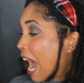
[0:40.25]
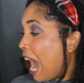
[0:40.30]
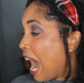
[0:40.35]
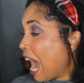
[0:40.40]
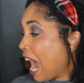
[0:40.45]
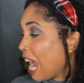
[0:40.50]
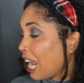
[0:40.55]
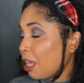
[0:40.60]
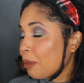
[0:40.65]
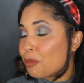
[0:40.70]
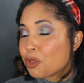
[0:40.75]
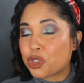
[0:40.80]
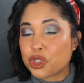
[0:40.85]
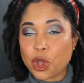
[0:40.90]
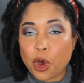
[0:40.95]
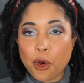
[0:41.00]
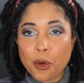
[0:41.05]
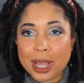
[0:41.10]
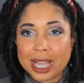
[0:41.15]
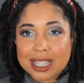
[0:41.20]
I am
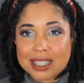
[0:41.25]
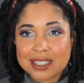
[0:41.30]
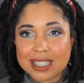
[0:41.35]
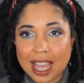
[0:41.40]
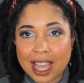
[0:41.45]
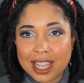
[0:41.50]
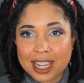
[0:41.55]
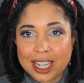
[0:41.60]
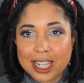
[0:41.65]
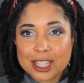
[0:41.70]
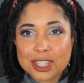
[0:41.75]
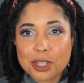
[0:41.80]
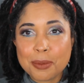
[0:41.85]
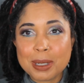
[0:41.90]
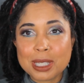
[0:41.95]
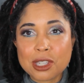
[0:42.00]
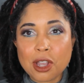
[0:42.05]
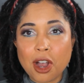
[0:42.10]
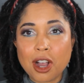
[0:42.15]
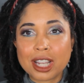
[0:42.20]
so excited to
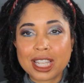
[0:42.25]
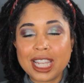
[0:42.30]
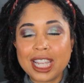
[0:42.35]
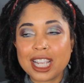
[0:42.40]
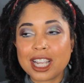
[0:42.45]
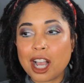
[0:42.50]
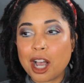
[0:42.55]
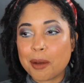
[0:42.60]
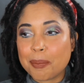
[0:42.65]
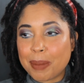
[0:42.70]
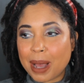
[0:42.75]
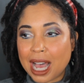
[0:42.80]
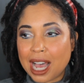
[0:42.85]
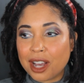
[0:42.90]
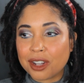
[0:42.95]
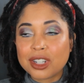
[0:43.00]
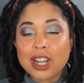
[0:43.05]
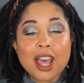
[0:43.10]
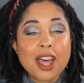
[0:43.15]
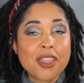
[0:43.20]
be talking
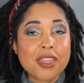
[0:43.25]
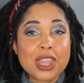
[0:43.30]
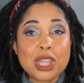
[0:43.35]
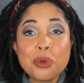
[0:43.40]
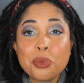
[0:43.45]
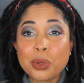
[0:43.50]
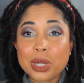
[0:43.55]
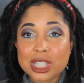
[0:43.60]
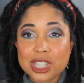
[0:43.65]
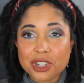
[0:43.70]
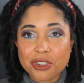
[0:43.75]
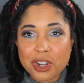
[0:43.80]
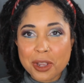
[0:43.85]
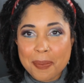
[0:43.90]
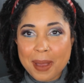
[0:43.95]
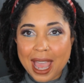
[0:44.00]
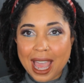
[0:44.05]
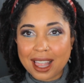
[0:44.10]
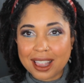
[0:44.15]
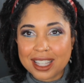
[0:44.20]
about the wintry
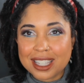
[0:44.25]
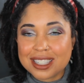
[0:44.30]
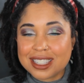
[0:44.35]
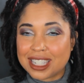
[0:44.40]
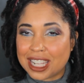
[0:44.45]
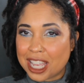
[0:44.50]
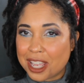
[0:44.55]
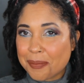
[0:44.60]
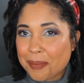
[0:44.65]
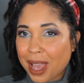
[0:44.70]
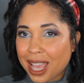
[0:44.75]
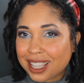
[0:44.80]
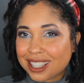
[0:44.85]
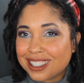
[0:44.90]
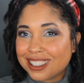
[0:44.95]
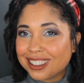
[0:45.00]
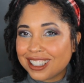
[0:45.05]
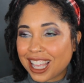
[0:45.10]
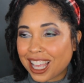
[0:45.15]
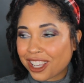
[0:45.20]
palettes in my
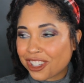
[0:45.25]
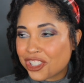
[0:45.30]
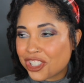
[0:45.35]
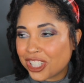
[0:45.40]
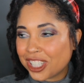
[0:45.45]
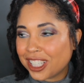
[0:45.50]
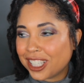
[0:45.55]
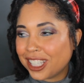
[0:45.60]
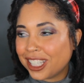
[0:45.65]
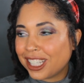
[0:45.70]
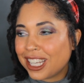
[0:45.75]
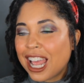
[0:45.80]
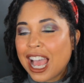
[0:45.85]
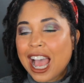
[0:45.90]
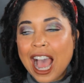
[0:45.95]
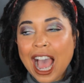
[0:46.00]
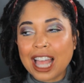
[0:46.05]
collection.